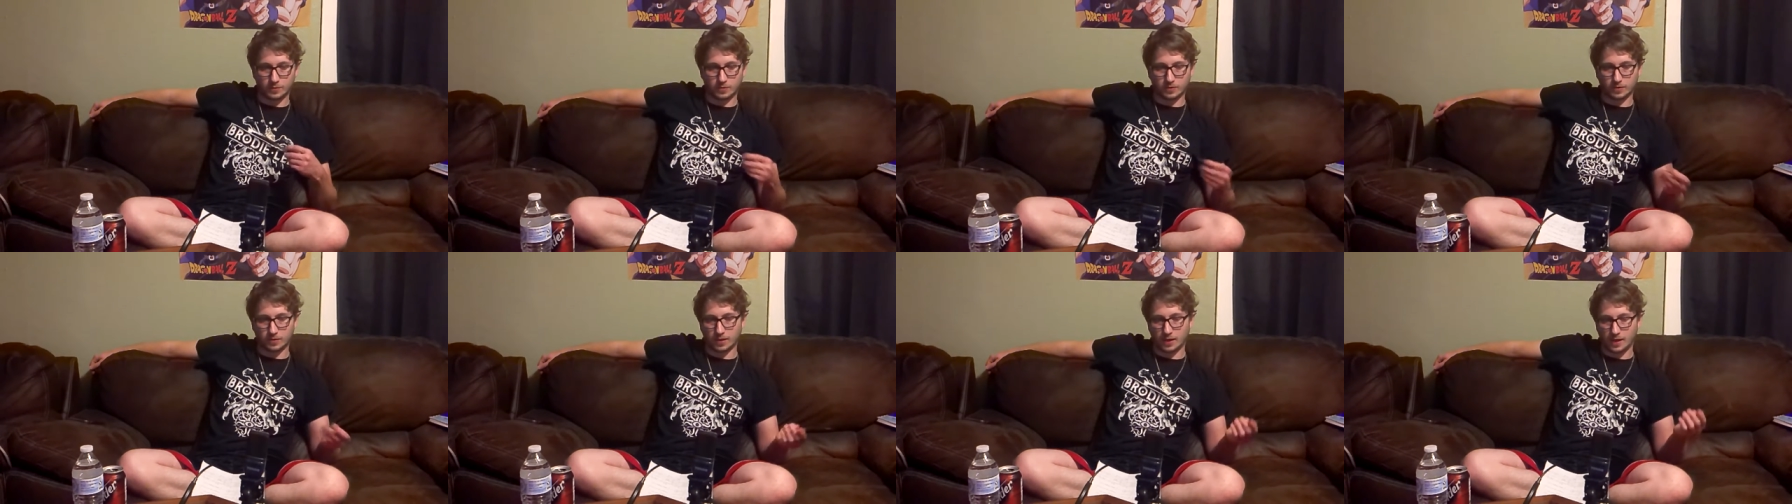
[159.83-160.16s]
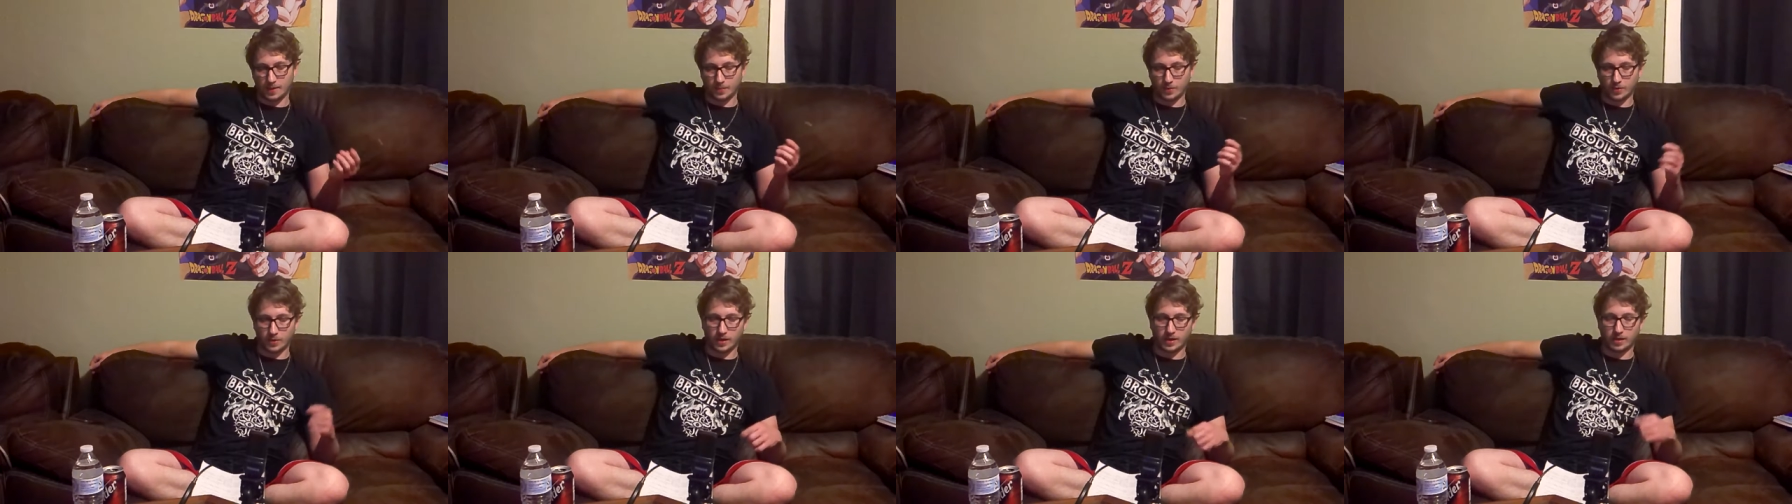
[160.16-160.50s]

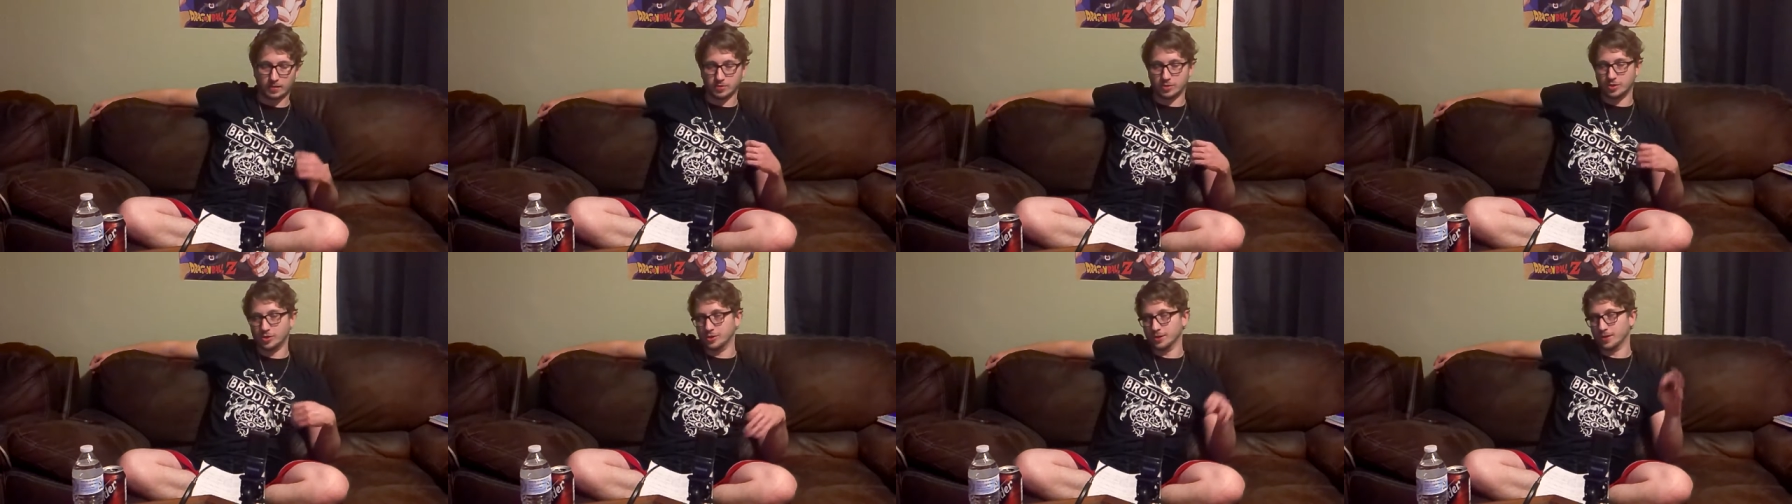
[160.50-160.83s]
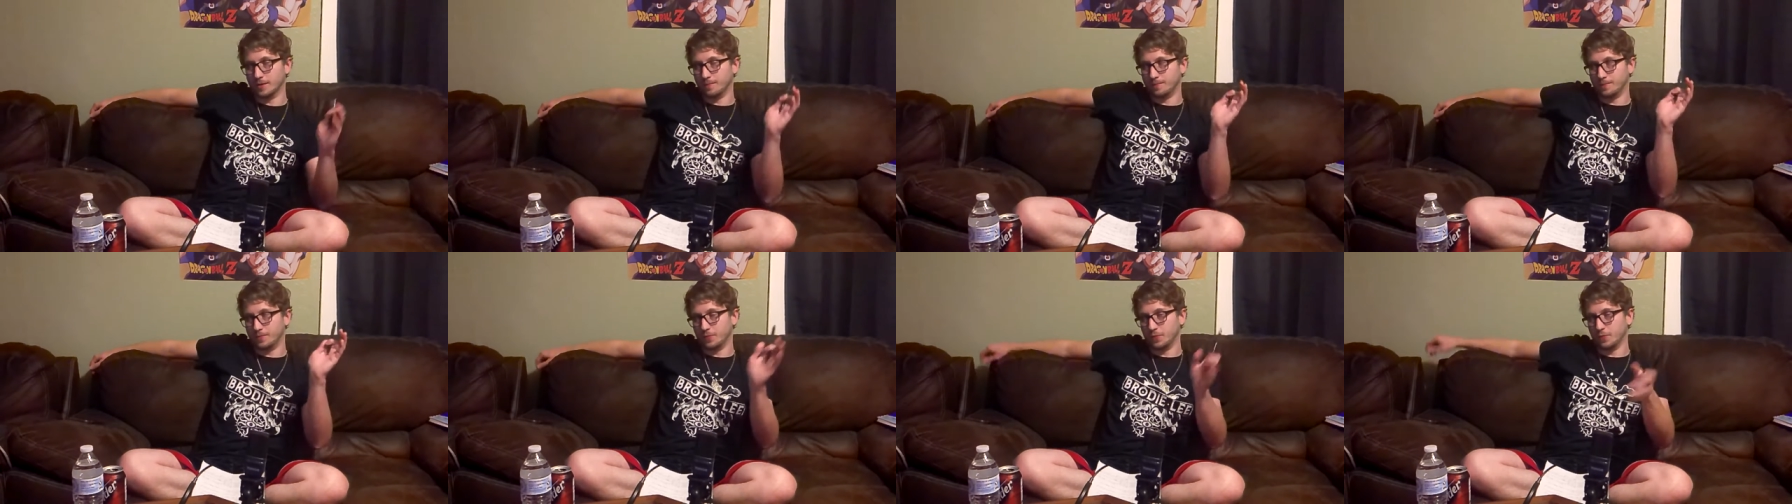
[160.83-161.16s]
climb around,
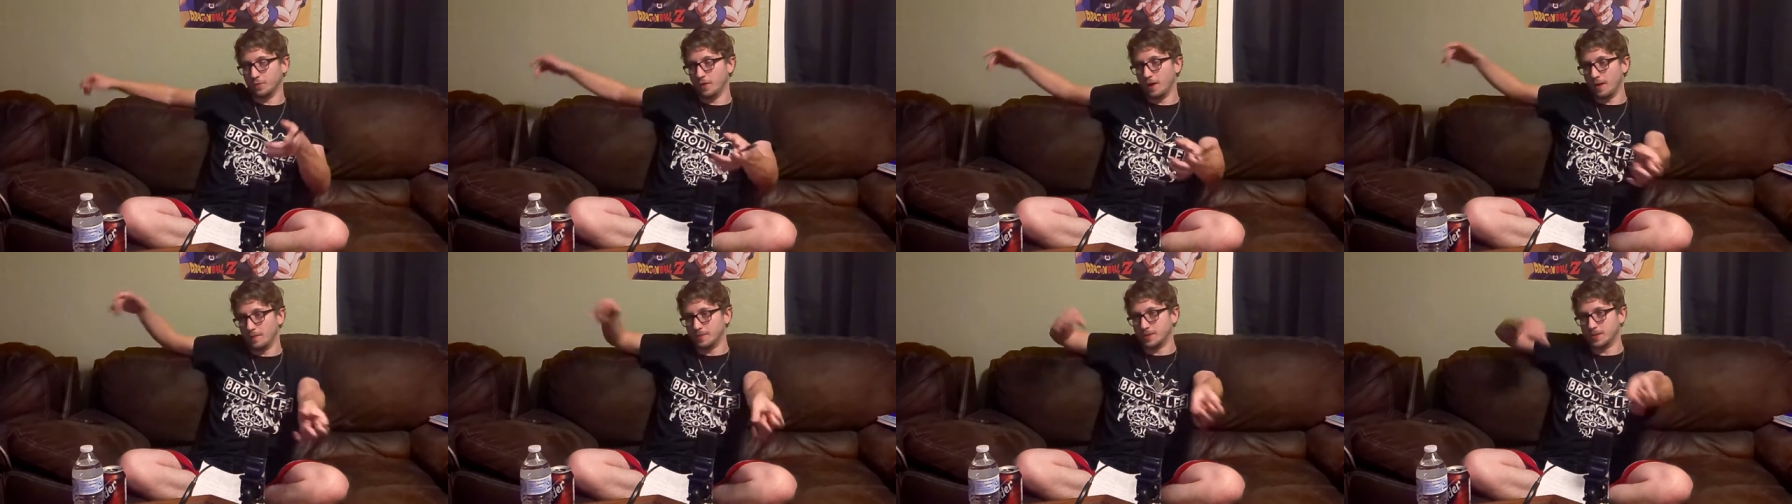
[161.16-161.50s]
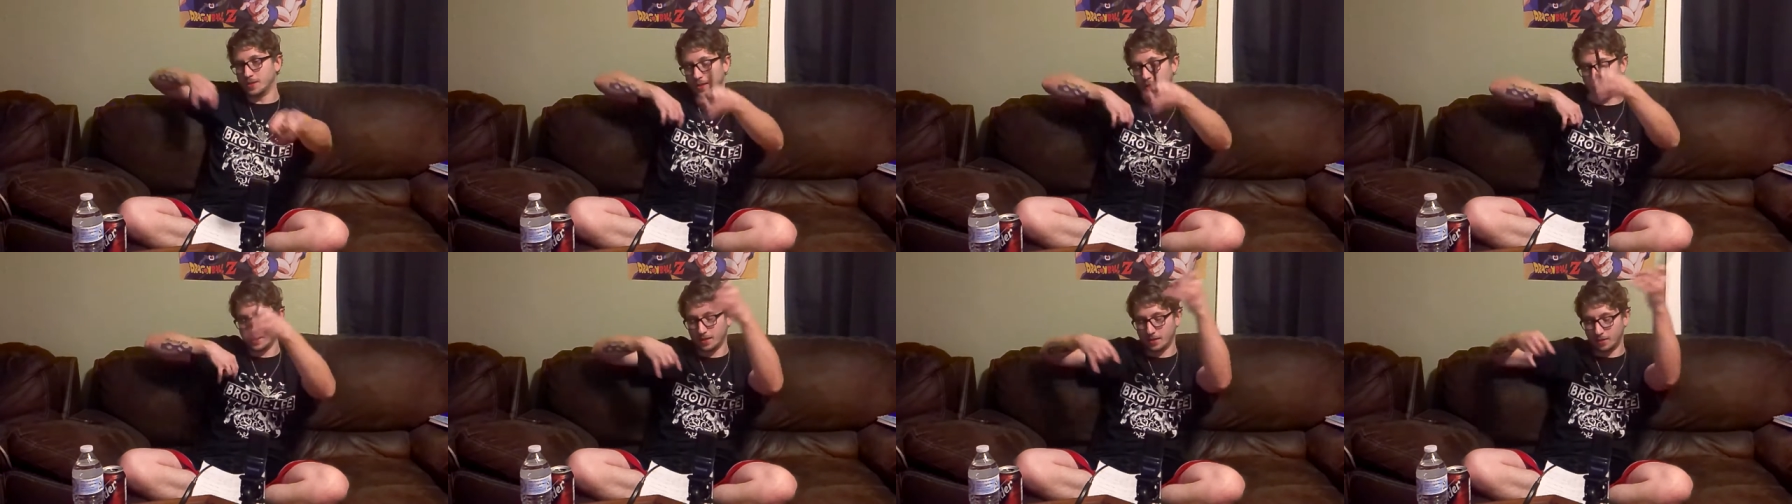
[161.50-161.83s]
jump, web
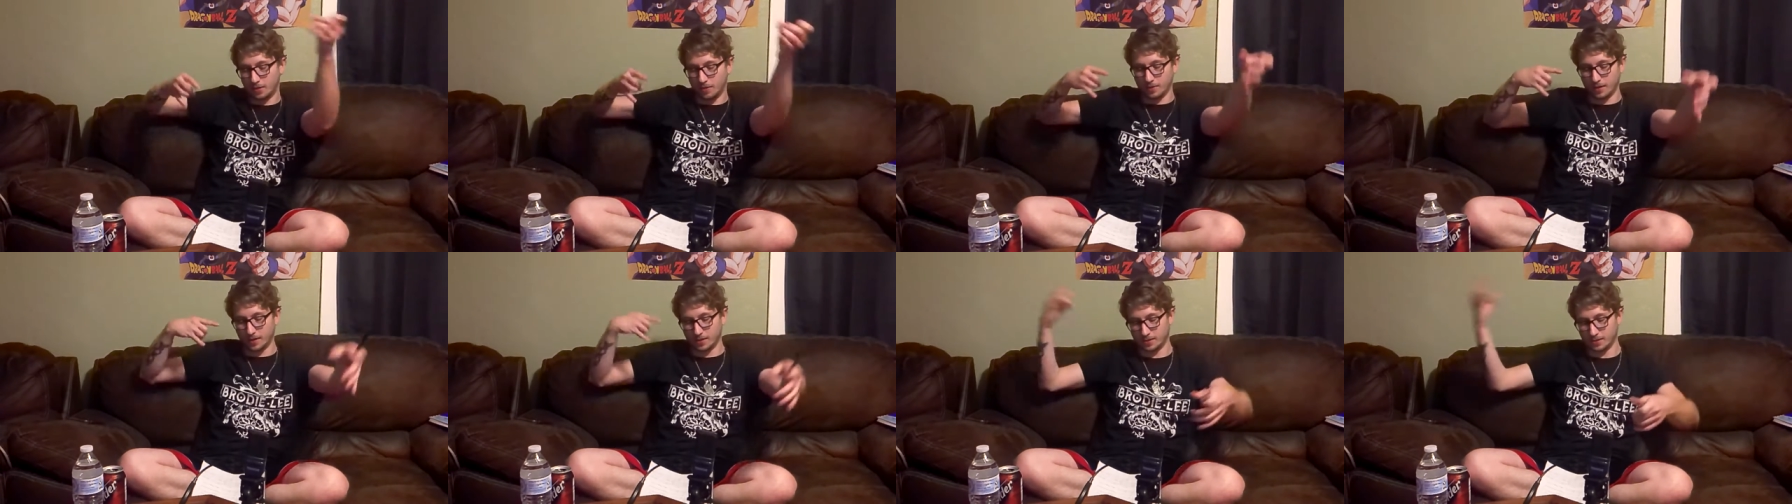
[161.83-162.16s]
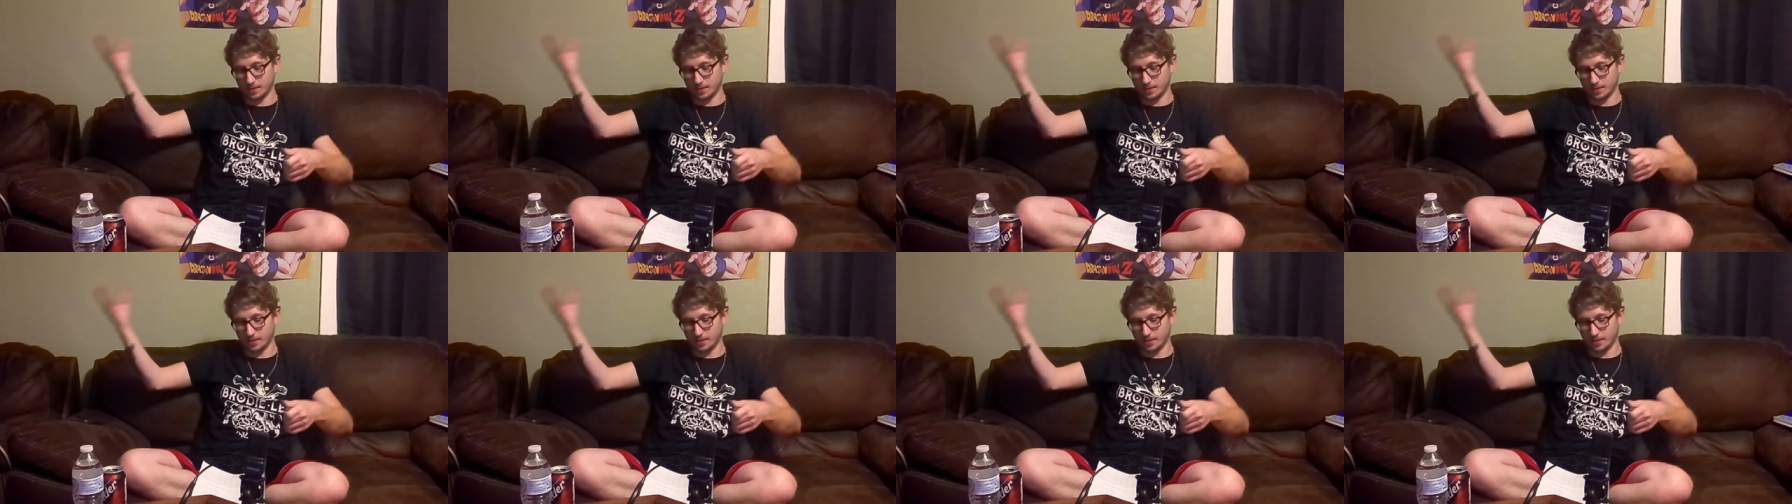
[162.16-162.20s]
sling, all that